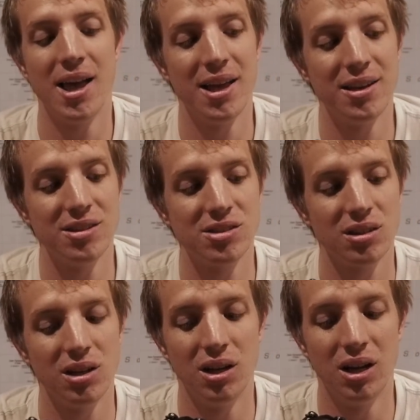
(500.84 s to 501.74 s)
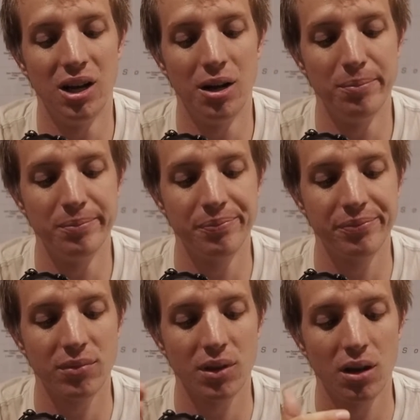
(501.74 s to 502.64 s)
And
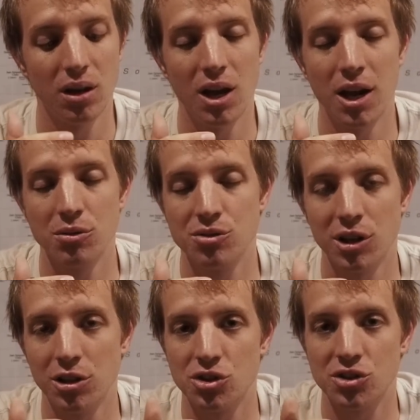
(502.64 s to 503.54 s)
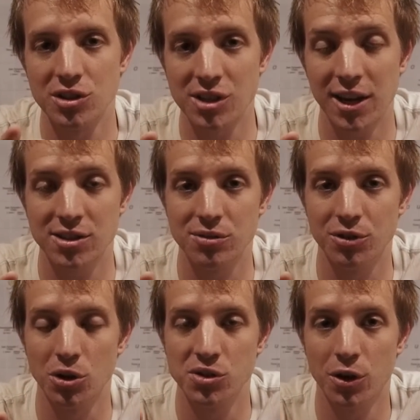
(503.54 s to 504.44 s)
it was really just a test of
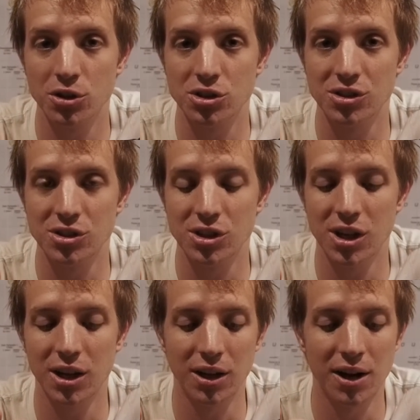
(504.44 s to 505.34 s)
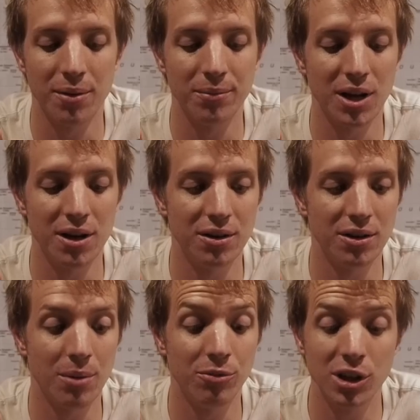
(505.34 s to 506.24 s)
those functions today, and
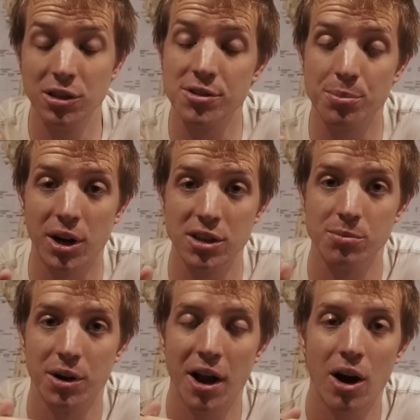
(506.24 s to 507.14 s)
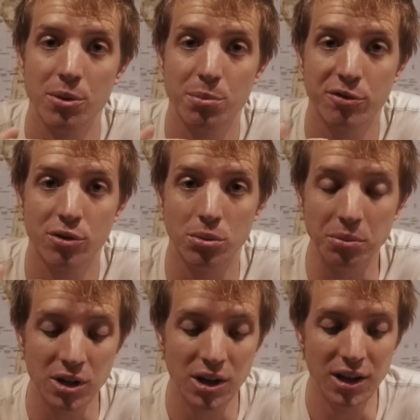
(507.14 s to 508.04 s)
I'm really surprised about how it
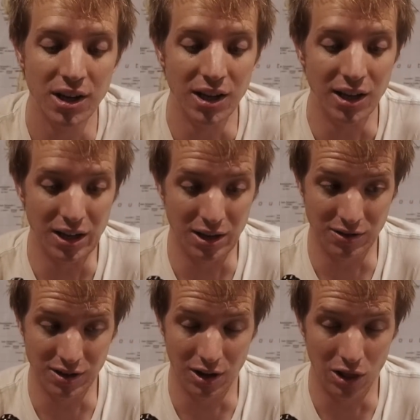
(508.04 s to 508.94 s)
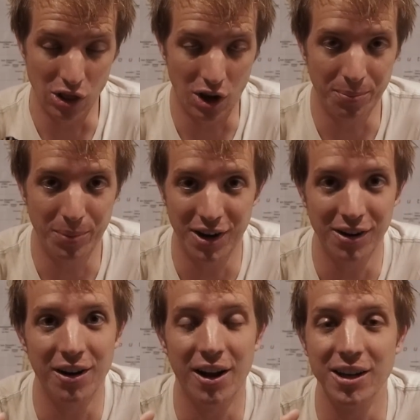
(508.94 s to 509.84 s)
performed. It did a lot better
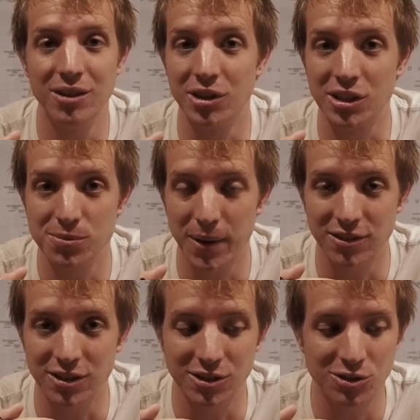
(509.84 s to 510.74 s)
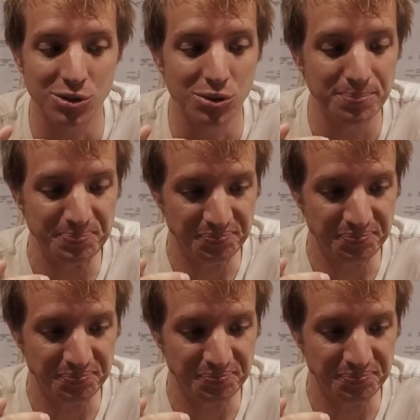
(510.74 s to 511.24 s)
than I even expected it to.